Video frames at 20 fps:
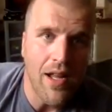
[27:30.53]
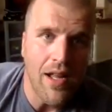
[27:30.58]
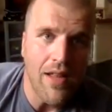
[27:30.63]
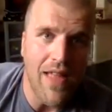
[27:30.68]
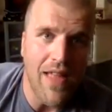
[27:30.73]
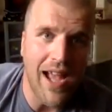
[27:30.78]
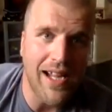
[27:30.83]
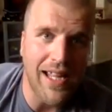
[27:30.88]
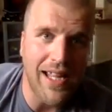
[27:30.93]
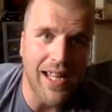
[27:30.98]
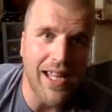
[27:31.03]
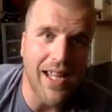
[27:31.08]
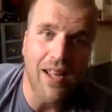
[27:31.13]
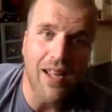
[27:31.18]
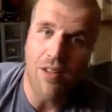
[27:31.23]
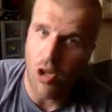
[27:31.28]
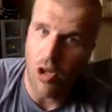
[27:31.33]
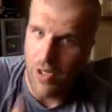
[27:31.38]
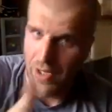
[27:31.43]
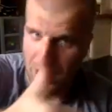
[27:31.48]
That gi,
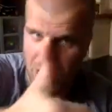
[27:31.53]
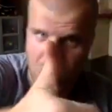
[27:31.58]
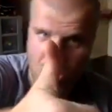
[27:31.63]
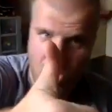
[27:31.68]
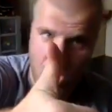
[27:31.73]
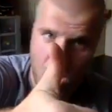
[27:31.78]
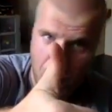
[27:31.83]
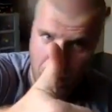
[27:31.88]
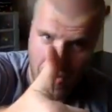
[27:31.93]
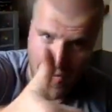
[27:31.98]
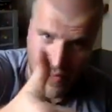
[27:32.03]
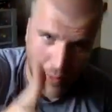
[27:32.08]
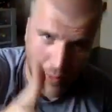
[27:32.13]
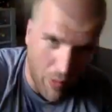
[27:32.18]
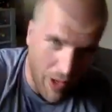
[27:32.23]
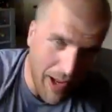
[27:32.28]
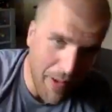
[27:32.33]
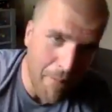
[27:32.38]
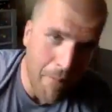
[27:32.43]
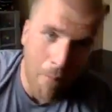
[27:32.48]
looking sharp, by the
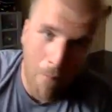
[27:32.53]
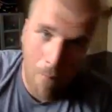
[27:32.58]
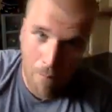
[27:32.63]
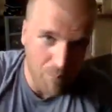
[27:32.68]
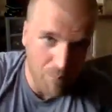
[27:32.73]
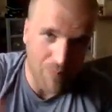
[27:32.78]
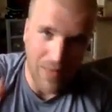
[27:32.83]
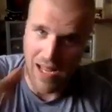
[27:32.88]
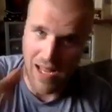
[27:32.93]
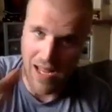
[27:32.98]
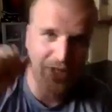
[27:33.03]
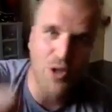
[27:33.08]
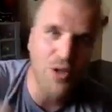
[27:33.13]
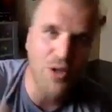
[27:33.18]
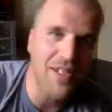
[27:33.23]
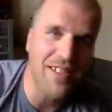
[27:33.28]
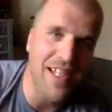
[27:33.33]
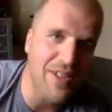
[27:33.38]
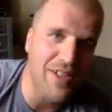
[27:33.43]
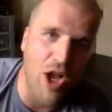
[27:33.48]
way. As soon
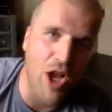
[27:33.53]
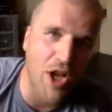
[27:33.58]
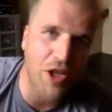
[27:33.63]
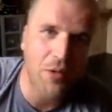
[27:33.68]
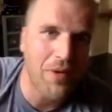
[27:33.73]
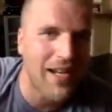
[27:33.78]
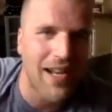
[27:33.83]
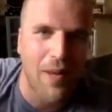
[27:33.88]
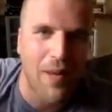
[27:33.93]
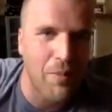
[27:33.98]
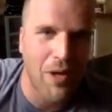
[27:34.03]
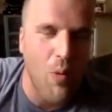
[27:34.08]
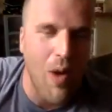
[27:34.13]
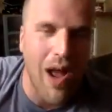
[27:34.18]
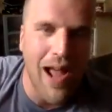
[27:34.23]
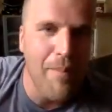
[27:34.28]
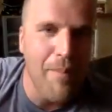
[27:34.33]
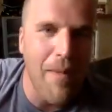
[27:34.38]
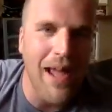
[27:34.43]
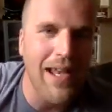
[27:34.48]
as I saw you in it, I'm like,
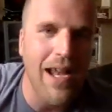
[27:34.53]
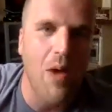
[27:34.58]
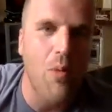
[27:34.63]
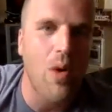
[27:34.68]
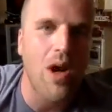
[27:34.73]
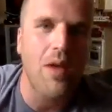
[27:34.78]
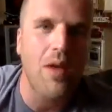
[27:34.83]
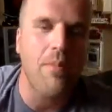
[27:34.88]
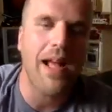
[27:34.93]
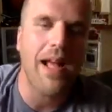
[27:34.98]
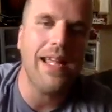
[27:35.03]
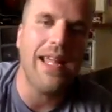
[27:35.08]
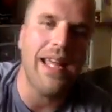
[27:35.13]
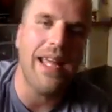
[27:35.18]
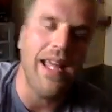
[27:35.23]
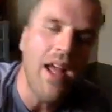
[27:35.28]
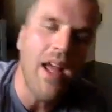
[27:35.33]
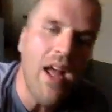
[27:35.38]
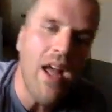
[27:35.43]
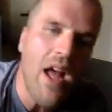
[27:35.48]
why am I not wearing my gi?
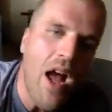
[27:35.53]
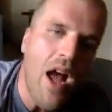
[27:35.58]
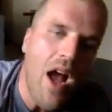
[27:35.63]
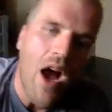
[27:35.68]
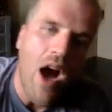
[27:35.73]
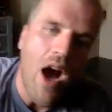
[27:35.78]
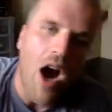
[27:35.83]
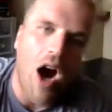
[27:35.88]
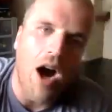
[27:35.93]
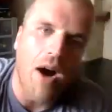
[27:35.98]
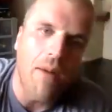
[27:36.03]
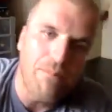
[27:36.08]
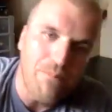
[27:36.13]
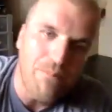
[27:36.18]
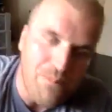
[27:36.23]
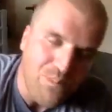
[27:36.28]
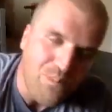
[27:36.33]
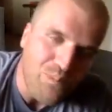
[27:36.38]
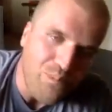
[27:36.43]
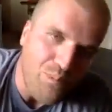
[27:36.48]

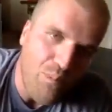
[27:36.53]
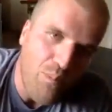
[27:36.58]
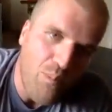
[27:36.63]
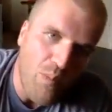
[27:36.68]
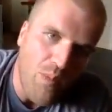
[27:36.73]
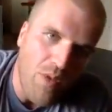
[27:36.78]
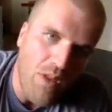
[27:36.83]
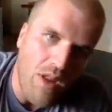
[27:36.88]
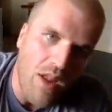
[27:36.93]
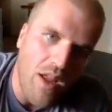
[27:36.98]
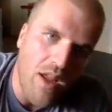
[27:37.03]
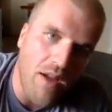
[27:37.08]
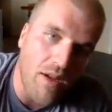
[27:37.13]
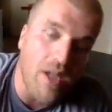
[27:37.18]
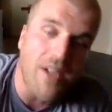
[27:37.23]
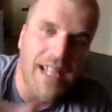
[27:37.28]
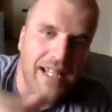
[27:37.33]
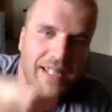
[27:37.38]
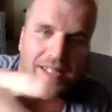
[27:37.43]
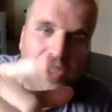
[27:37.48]

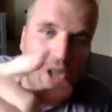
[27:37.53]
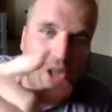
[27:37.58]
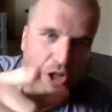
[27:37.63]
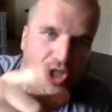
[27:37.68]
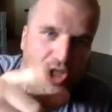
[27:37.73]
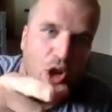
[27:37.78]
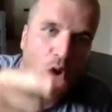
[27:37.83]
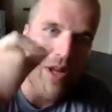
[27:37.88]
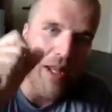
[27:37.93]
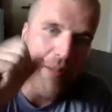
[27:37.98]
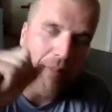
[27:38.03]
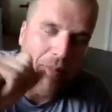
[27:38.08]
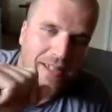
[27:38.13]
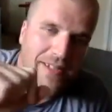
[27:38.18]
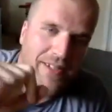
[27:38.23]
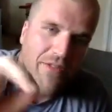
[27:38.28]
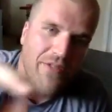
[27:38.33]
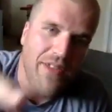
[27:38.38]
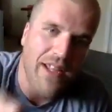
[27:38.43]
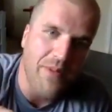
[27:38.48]
Because I'd start choking
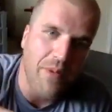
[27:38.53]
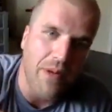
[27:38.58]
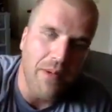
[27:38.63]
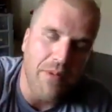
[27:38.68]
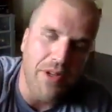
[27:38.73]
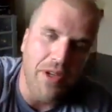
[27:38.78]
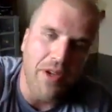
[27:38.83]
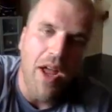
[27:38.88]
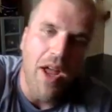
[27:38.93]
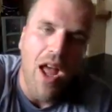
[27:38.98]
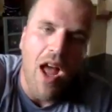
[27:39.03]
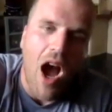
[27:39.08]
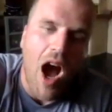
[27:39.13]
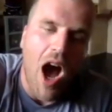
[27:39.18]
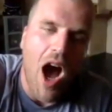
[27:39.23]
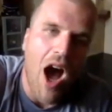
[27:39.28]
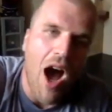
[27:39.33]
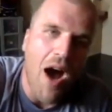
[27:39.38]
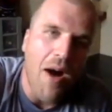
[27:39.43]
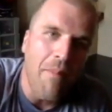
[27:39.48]
myself. That's what I would
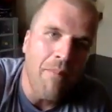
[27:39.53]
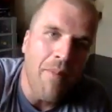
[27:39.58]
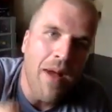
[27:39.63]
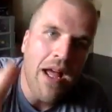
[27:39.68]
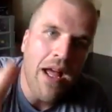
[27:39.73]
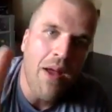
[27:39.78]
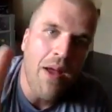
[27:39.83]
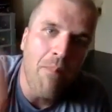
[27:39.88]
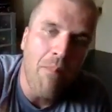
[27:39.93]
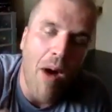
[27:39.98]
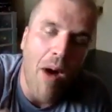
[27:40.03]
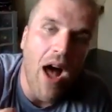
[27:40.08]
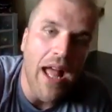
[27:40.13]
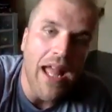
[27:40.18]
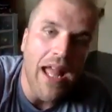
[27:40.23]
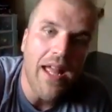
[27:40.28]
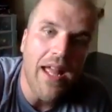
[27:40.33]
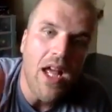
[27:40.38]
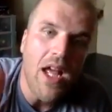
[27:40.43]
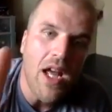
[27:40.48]
do. But
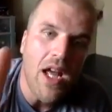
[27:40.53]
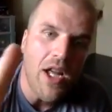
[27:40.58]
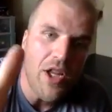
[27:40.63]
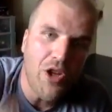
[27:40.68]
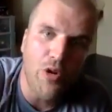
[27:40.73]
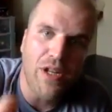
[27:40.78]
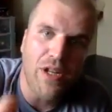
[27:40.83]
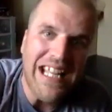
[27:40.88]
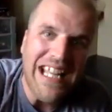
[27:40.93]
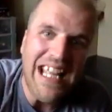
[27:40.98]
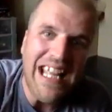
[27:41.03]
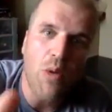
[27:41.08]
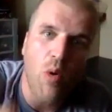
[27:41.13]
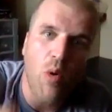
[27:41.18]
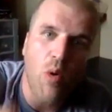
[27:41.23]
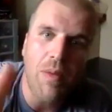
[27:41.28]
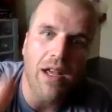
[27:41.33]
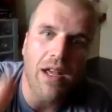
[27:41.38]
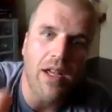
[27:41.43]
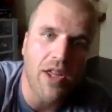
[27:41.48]
your gi will
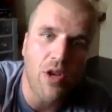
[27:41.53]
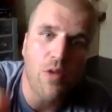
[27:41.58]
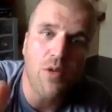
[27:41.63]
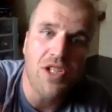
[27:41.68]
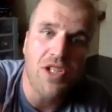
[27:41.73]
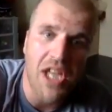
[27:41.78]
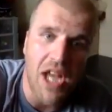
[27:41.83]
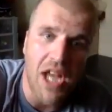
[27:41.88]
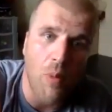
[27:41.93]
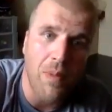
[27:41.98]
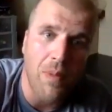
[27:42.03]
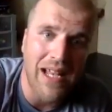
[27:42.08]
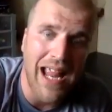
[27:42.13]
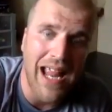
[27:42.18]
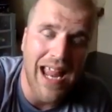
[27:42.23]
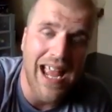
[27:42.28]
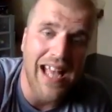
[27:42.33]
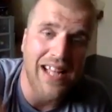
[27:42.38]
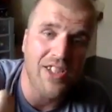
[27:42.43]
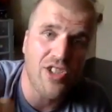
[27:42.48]
be a huge helping
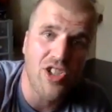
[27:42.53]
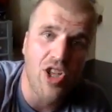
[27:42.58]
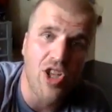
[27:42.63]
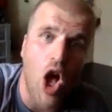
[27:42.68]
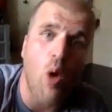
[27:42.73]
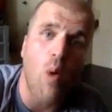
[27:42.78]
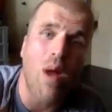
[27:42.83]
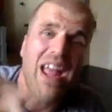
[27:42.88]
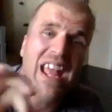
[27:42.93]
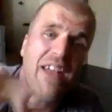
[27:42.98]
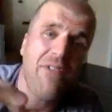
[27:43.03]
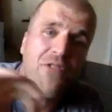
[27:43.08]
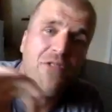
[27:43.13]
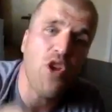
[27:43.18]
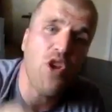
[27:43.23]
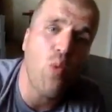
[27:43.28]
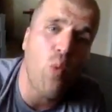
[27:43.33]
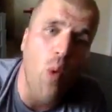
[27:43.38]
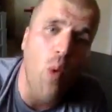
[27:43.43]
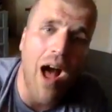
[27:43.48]
hand. So if
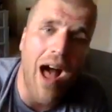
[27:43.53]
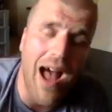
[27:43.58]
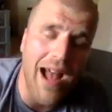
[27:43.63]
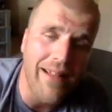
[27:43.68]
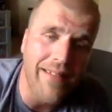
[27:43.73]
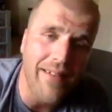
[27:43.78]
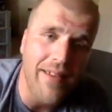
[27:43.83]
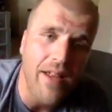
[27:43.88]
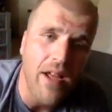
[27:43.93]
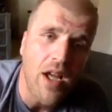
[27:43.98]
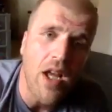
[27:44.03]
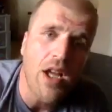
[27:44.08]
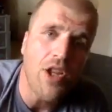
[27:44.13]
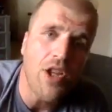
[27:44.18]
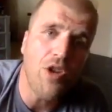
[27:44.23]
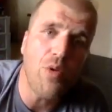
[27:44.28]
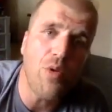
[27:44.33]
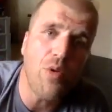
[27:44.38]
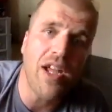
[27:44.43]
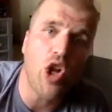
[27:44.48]
you want,
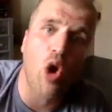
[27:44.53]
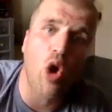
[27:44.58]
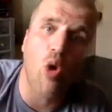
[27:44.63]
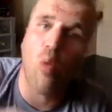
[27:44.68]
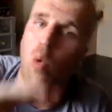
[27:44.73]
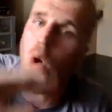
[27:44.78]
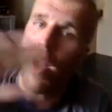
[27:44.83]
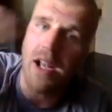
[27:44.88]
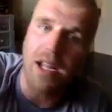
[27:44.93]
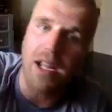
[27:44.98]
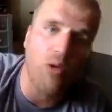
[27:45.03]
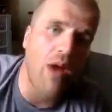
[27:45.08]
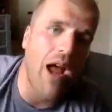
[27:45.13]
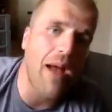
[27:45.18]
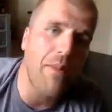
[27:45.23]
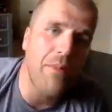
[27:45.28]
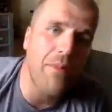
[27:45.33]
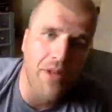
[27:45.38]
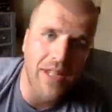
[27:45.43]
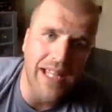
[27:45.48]
you can go run and
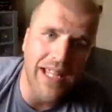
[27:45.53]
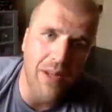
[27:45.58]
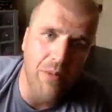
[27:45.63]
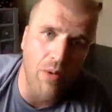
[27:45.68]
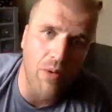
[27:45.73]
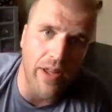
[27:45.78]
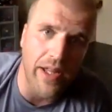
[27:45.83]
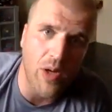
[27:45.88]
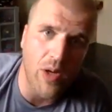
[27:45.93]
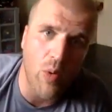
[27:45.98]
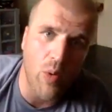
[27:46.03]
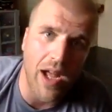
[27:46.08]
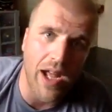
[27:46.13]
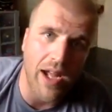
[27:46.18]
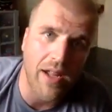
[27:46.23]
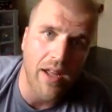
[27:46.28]
grab your gi really quick.